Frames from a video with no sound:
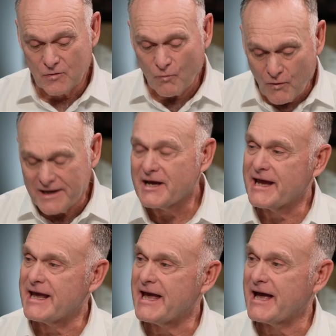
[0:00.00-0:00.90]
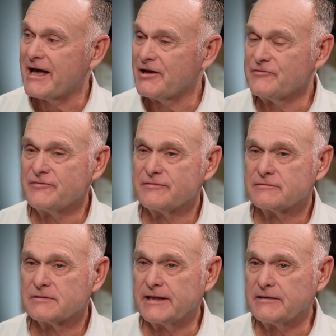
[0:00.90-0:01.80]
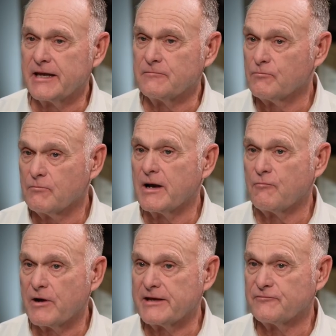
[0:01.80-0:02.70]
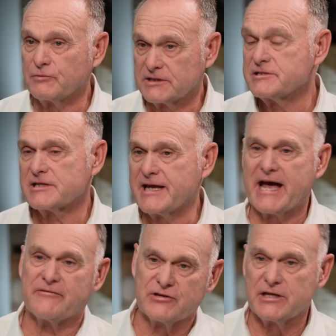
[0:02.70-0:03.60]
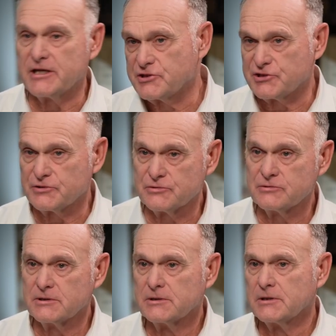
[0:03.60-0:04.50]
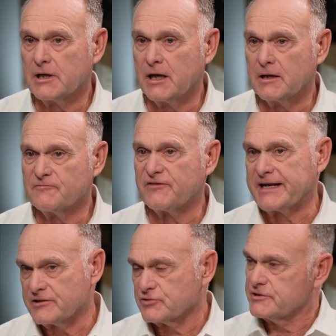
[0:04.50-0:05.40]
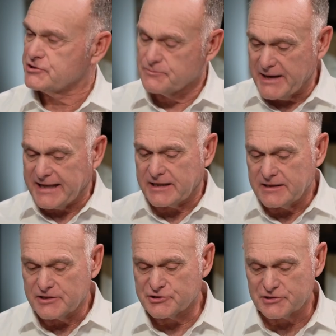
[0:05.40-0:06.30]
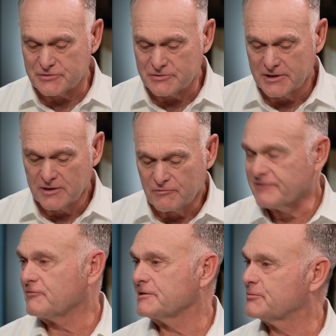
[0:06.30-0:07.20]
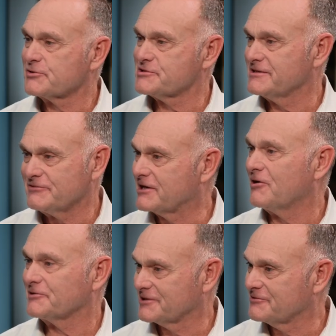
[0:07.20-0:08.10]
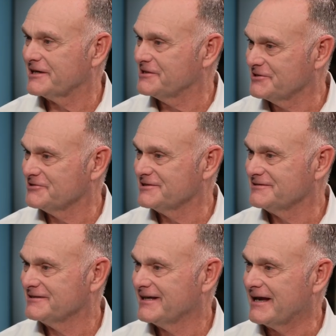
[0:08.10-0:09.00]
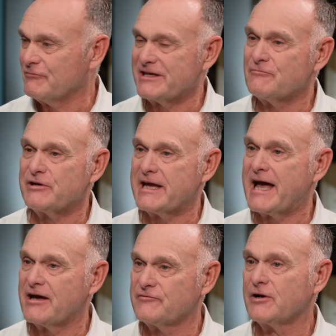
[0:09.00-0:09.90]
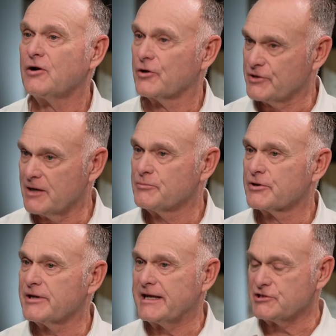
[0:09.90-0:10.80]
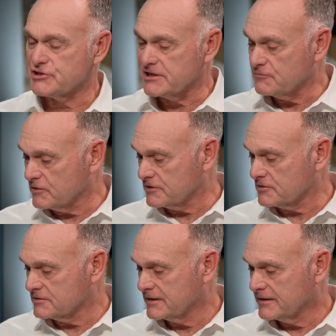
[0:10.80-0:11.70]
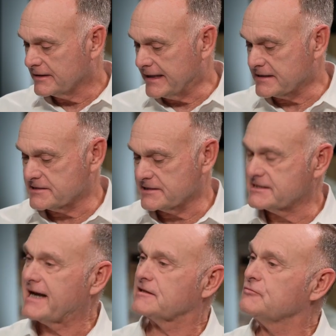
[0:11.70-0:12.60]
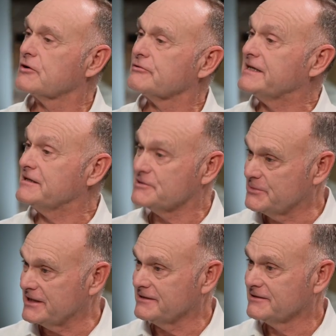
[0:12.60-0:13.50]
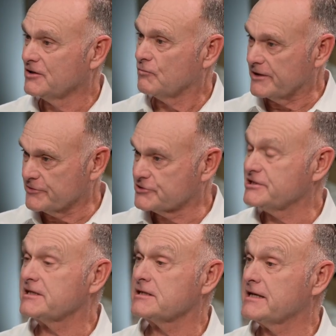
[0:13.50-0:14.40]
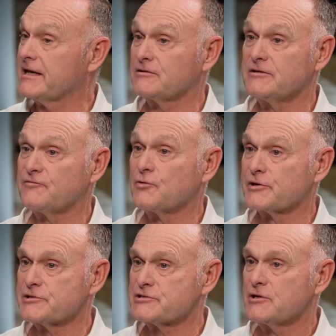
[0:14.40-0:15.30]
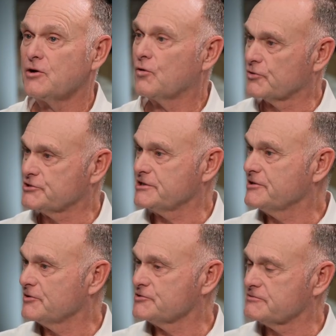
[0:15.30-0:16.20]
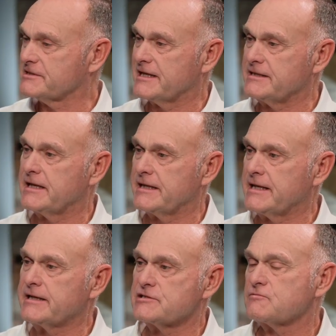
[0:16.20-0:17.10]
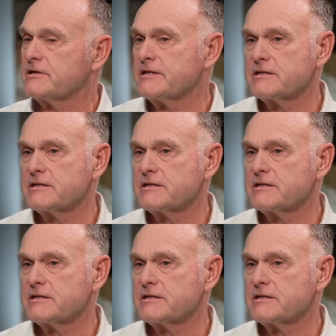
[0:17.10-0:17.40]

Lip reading: when I have, and my wife, when Liz and I have an issue, financial issue, banking issue, we have one person that we call at the credit union, and we have her number, and she will get us exactly where we need to be, whether she can handle it for us or she knows and that is one of the